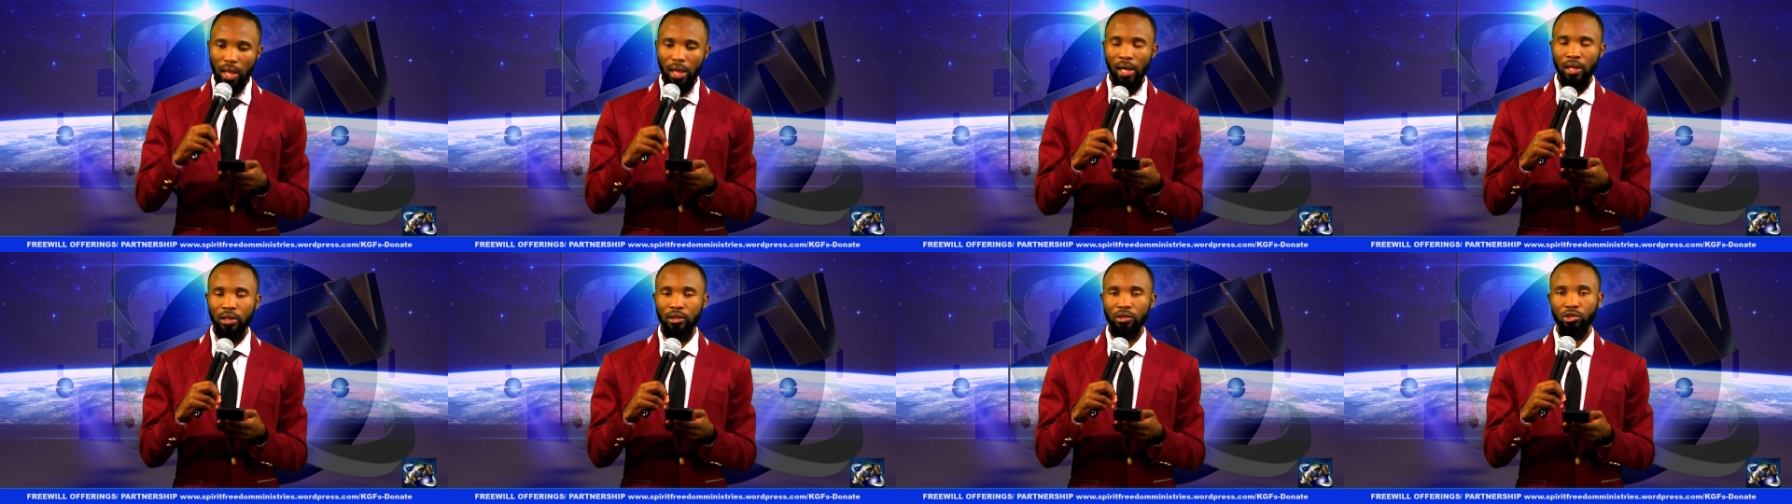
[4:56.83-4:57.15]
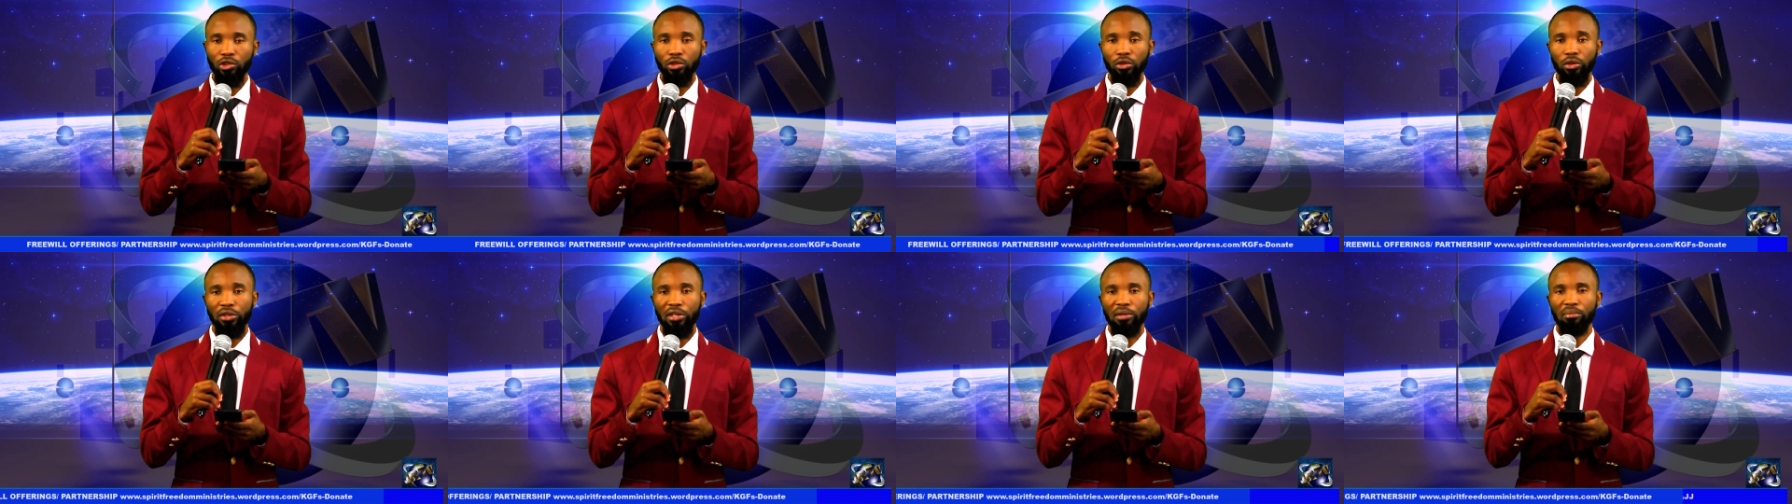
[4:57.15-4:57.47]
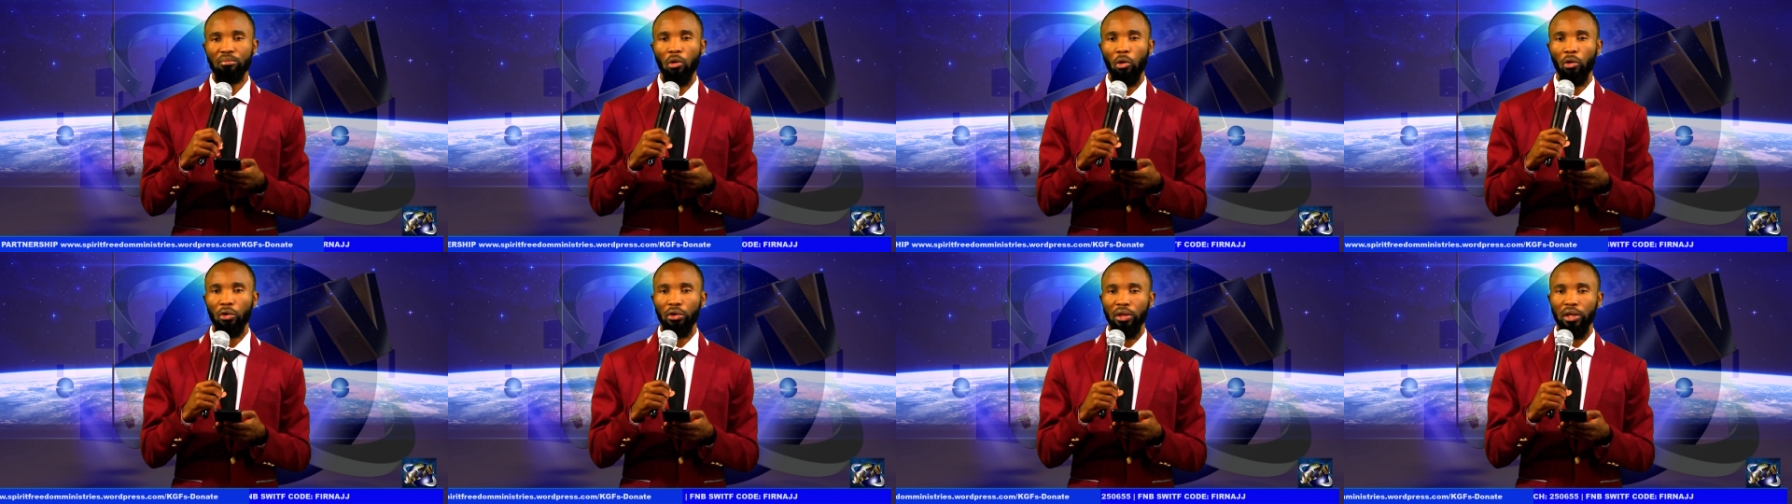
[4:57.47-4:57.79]
until the
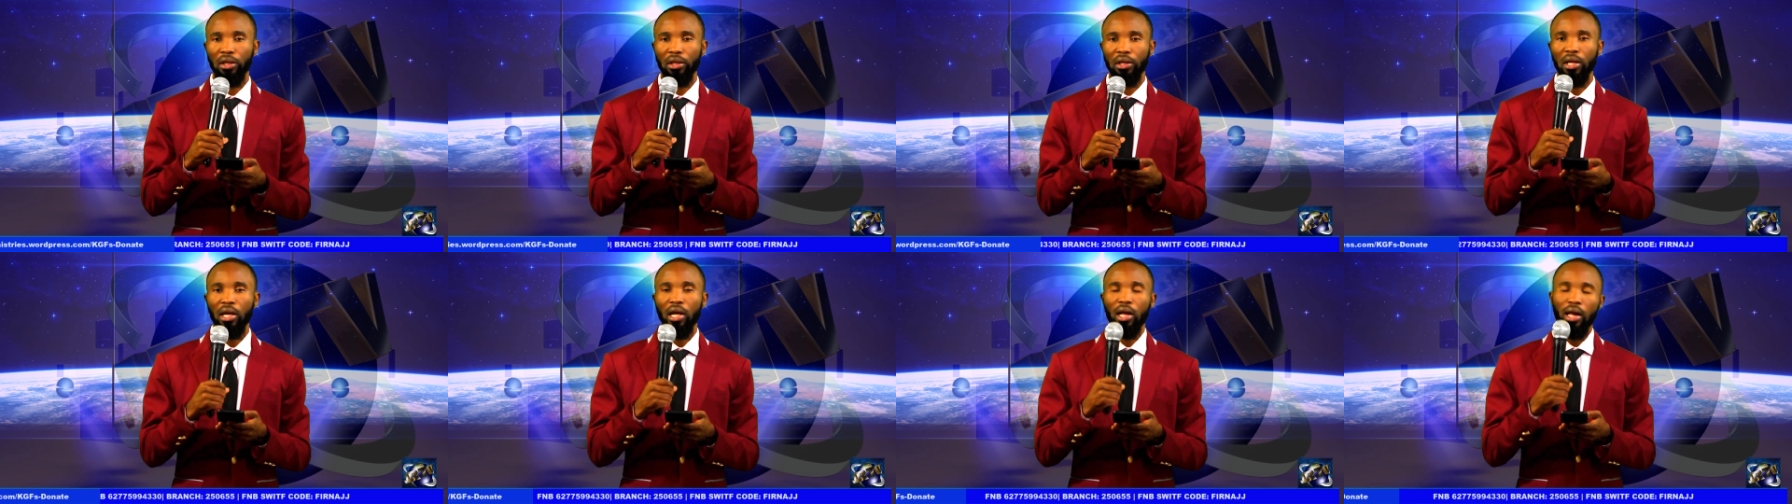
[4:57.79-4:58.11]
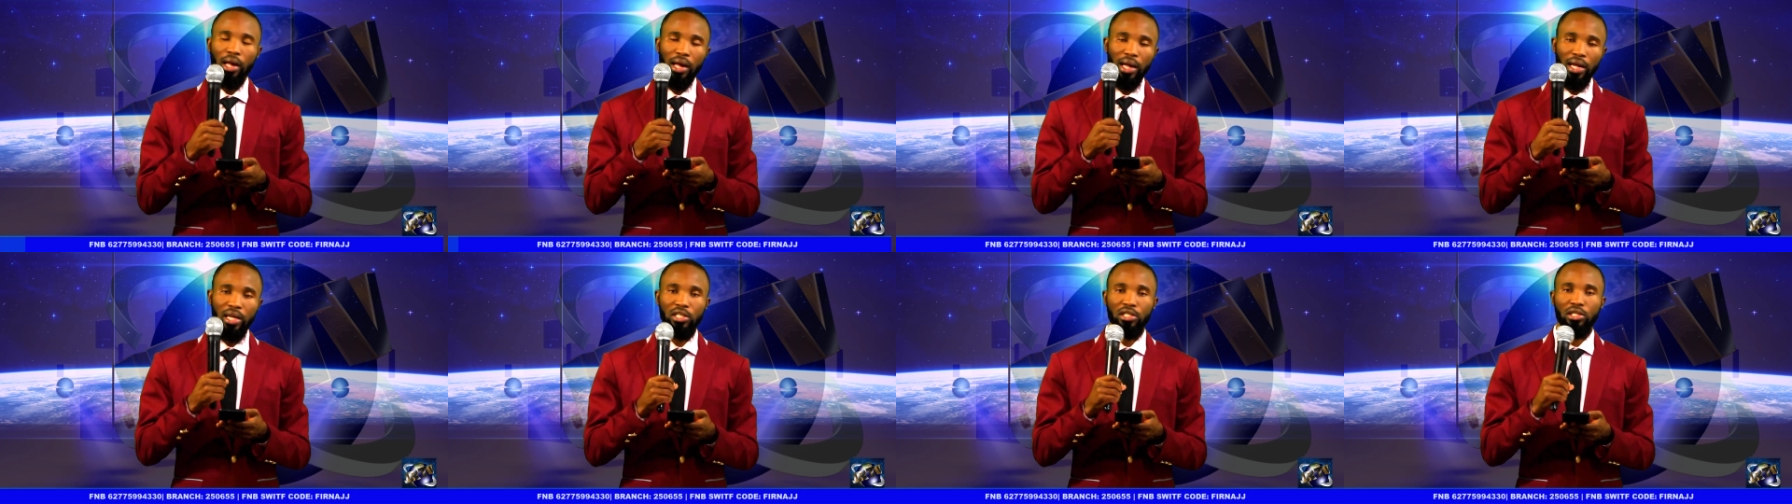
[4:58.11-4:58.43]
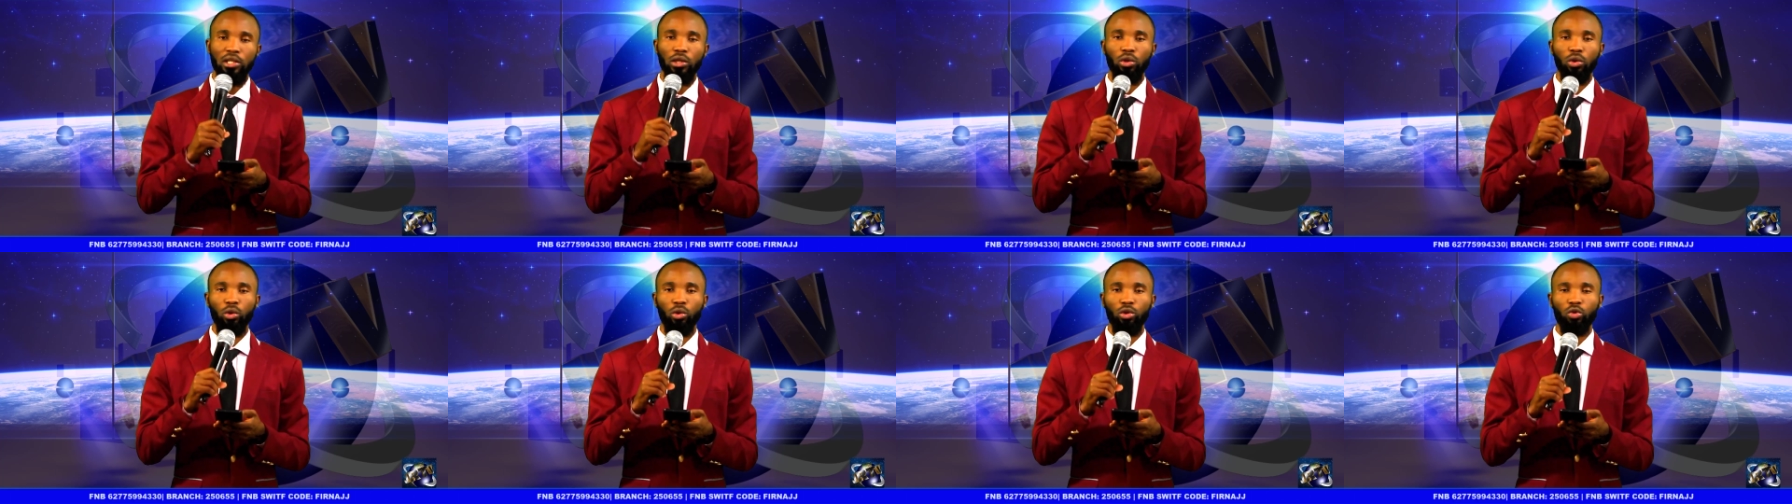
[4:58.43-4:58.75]
morning, as
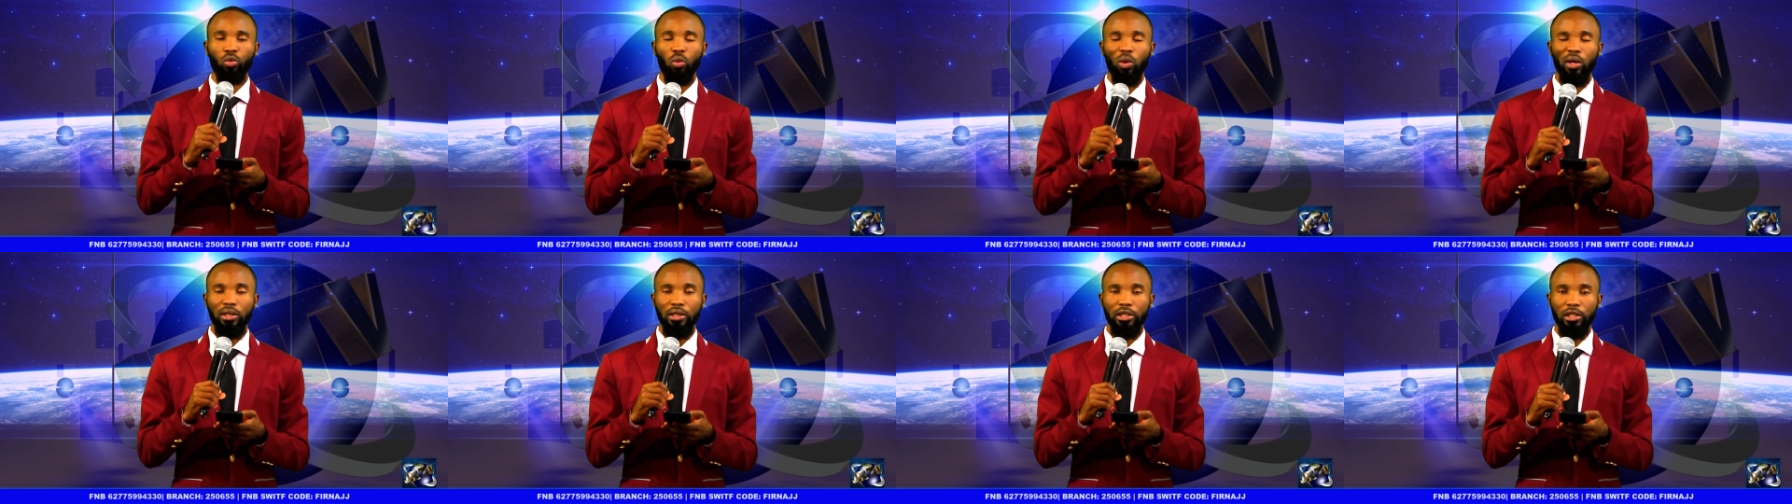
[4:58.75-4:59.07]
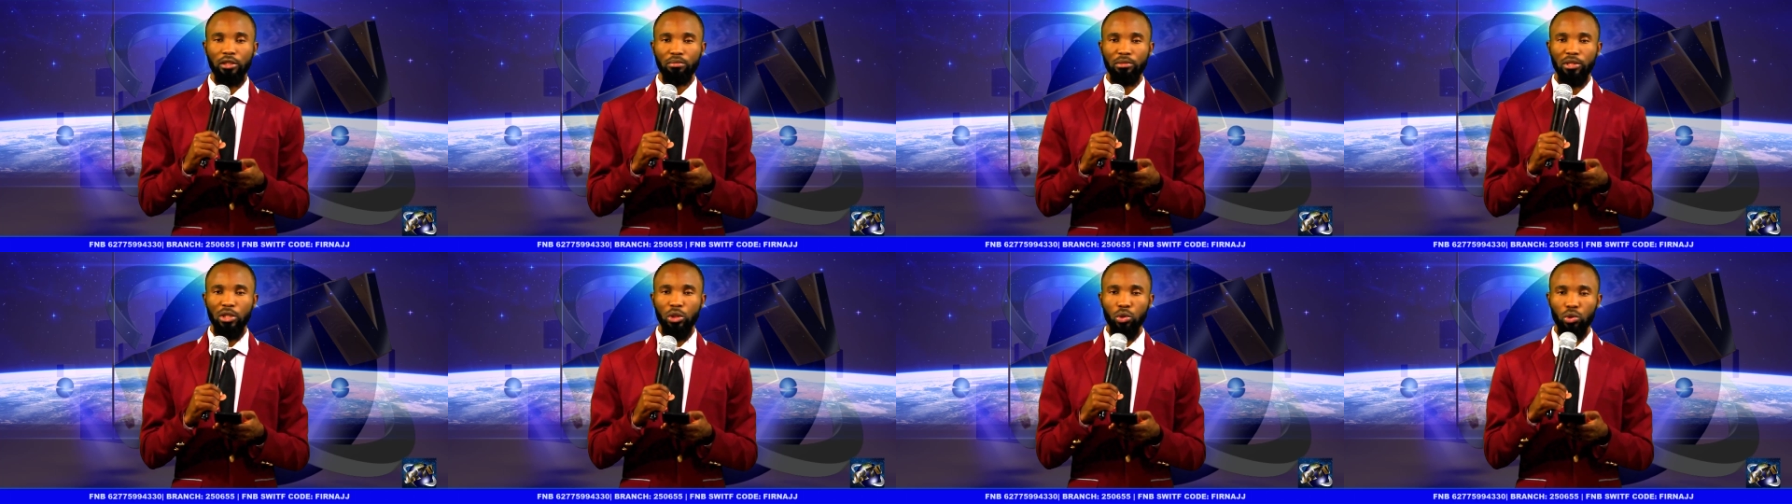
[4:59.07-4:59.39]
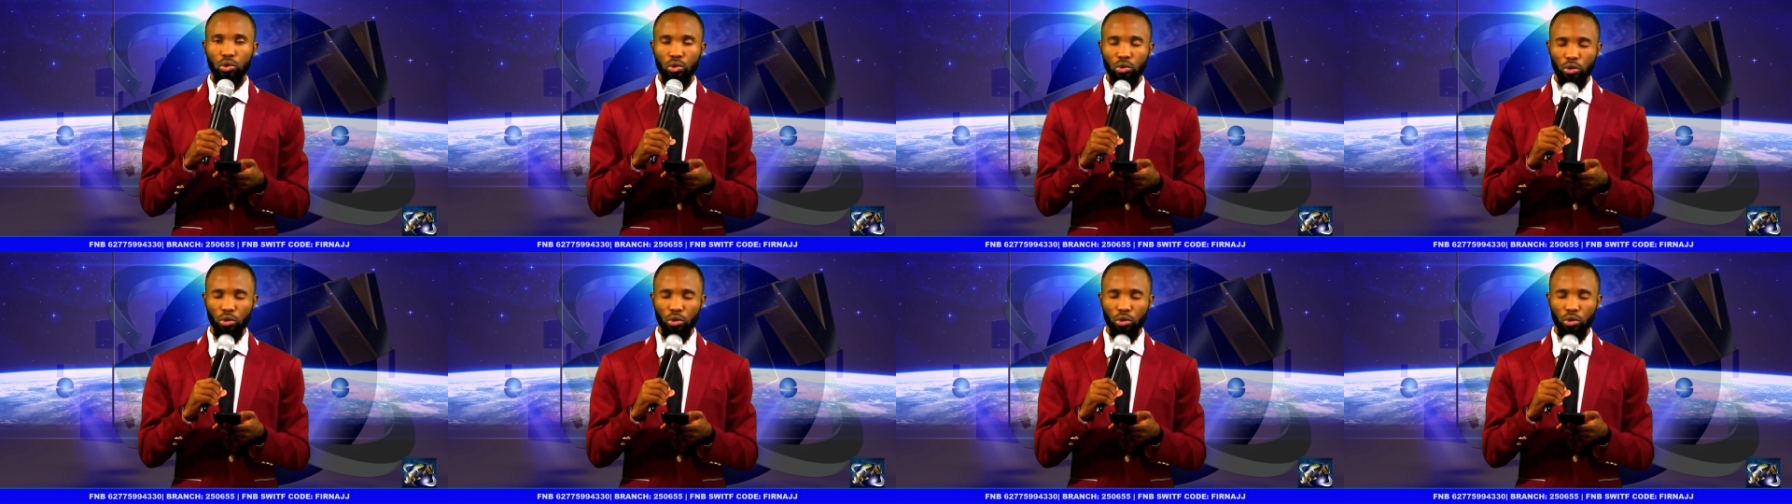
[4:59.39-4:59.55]
the Lord wanted me to